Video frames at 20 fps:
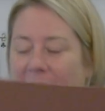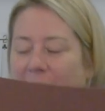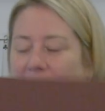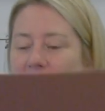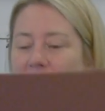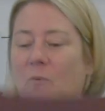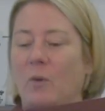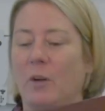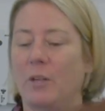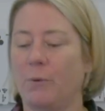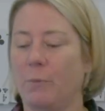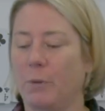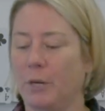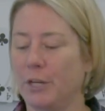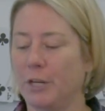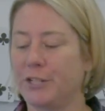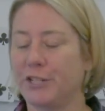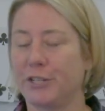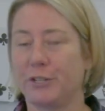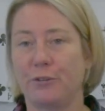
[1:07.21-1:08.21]
And what you want
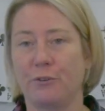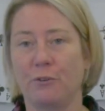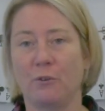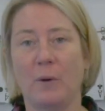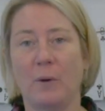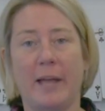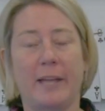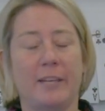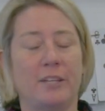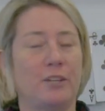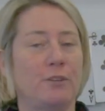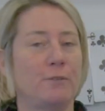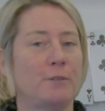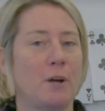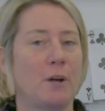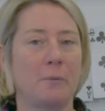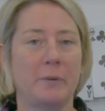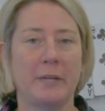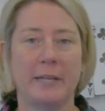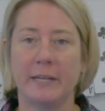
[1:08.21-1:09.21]
to do, and you
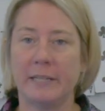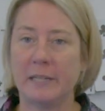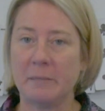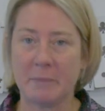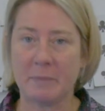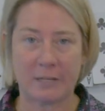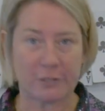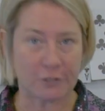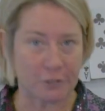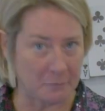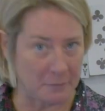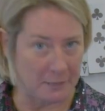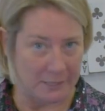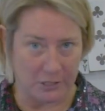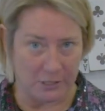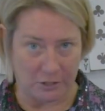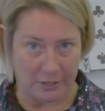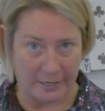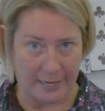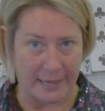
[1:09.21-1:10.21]
don't need any
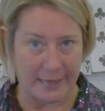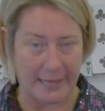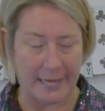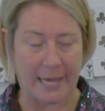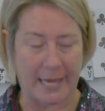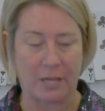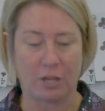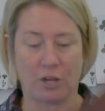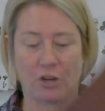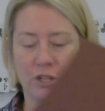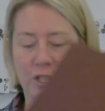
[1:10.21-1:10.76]
measurements or anything, you're